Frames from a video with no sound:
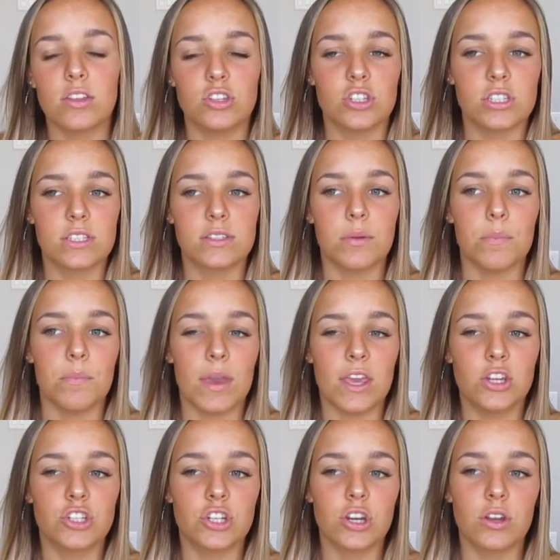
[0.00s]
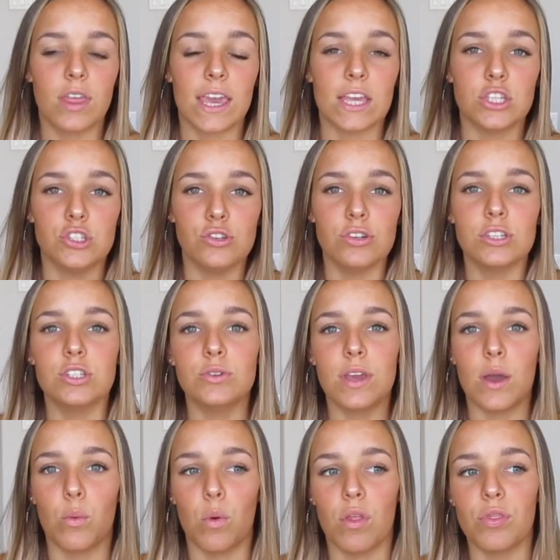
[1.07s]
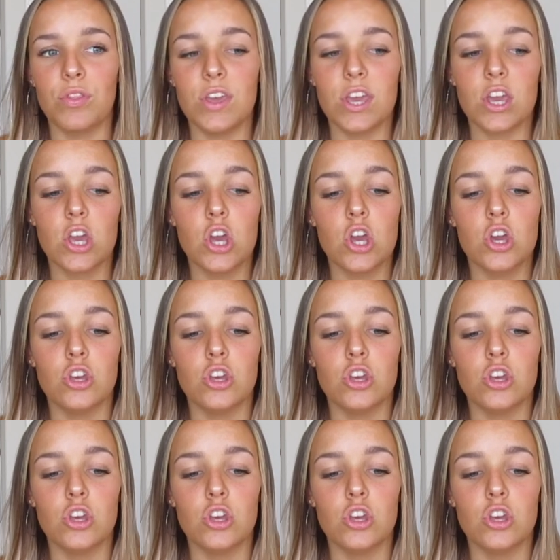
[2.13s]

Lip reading: Just make sure, like, as soon as you get one thing,